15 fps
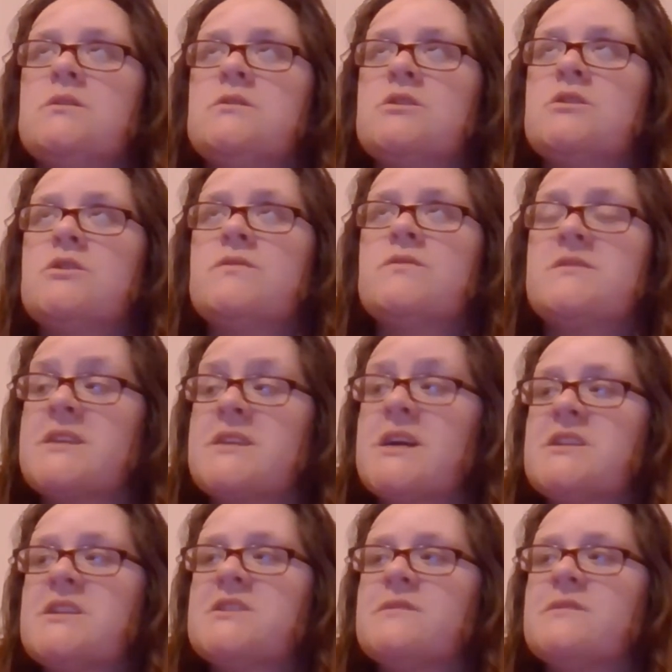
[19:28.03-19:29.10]
to the
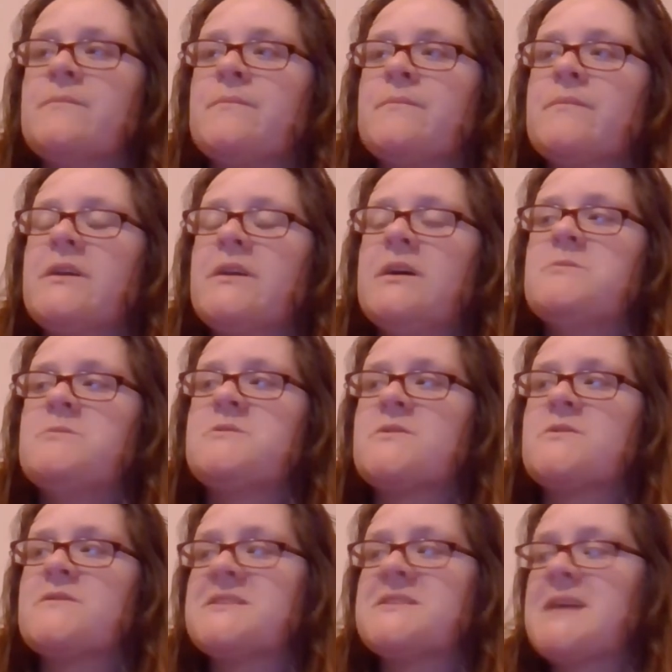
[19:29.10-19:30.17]
stage, and we
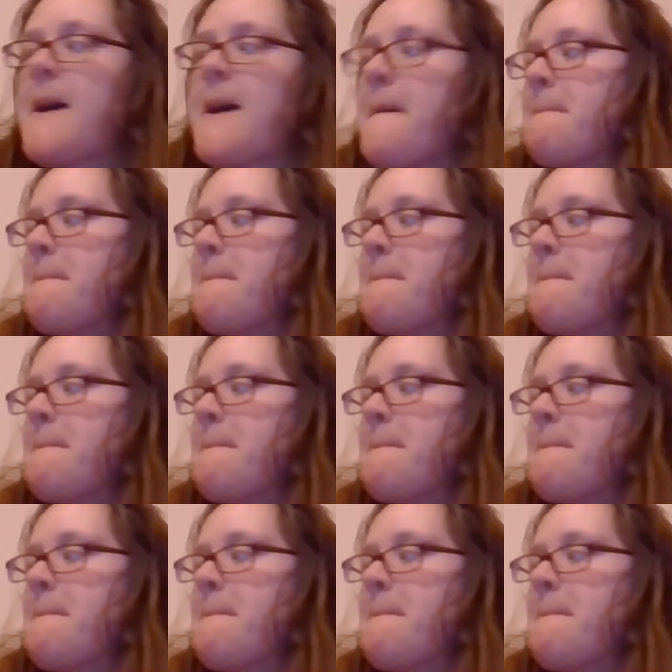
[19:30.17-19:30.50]
saw the set,